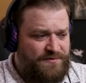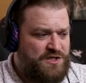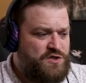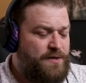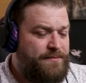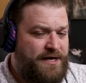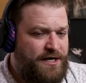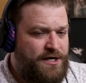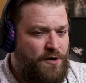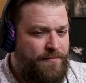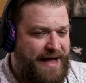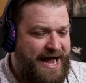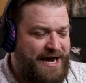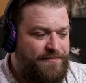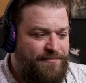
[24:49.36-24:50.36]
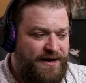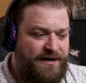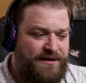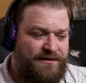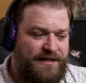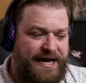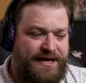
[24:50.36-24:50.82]
so I'm not going to go back,
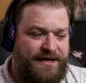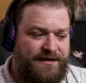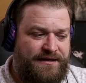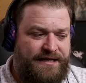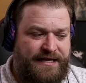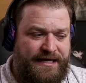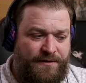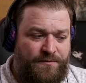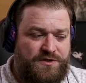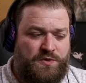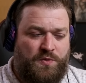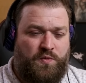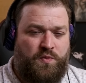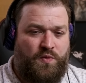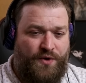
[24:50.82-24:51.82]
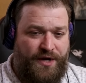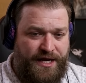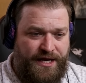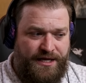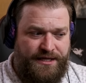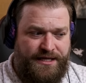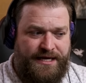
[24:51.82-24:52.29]
but like it was
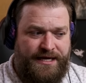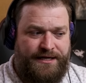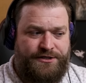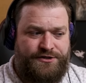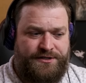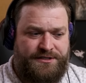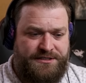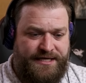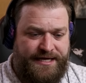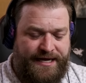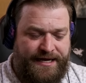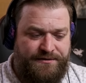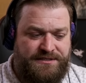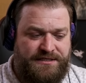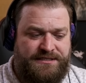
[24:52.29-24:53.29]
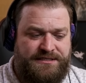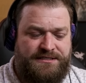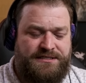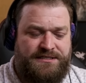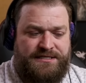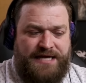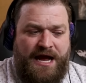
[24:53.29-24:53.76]
really interesting. It was a
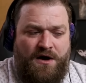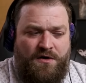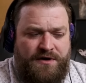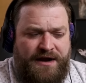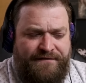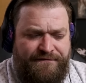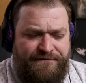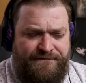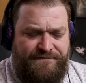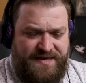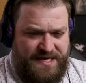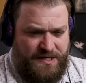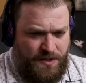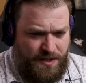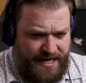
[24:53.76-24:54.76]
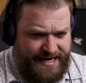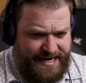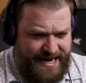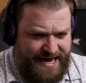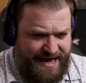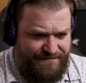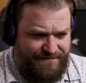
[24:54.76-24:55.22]
sound I feel like
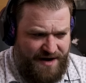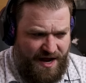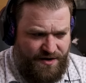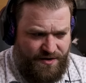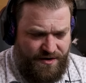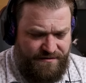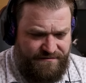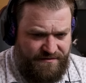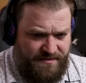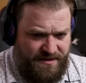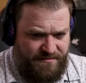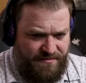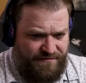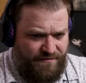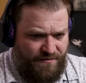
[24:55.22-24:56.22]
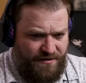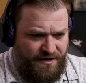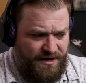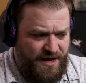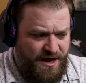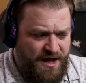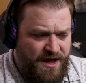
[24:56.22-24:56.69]
I have not heard from him
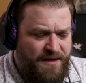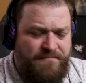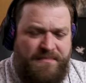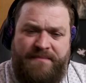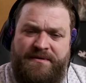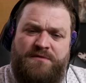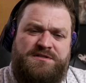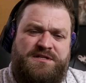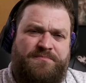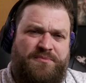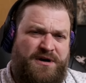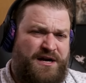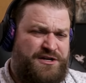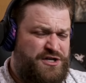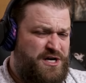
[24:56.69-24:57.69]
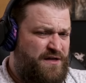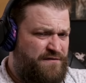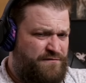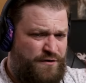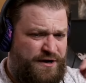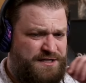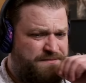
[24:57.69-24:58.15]
before. Maybe it was the production on
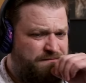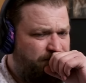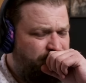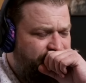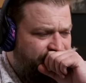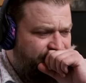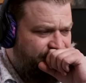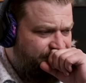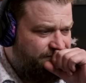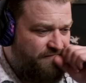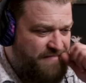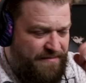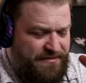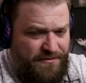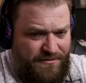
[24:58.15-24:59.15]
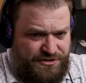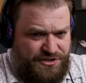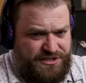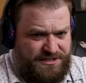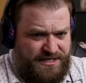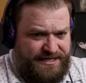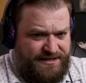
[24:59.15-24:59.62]
The Voice maybe it was
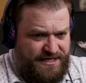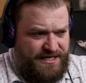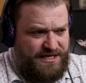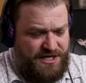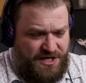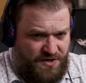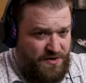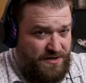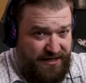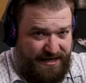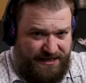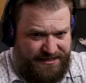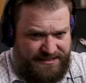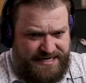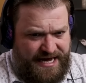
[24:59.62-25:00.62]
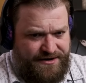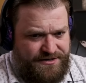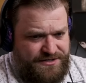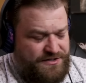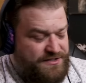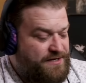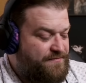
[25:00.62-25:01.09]
just like the EQ and like
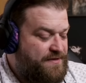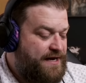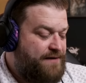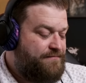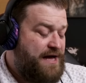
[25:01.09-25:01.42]
exciters or something.